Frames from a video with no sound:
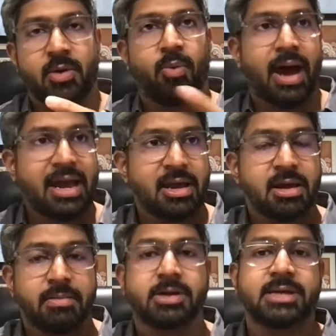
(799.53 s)
Why?
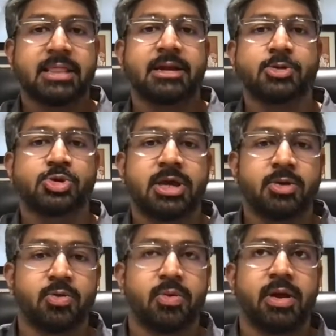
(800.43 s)
Because I need to see you